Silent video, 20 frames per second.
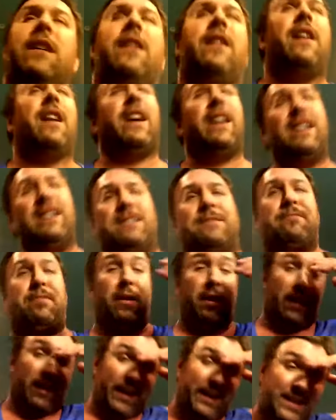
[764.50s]
not as
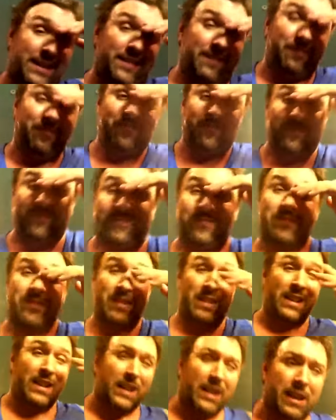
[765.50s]
polite.
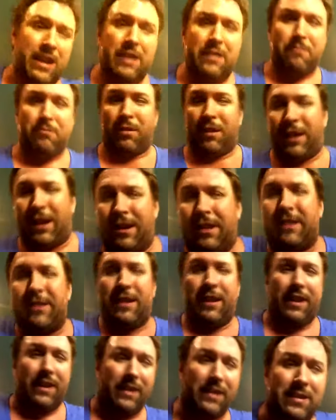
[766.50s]
Polite
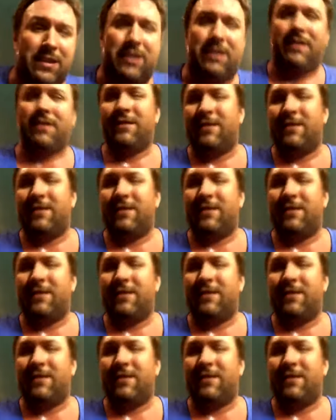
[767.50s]
things.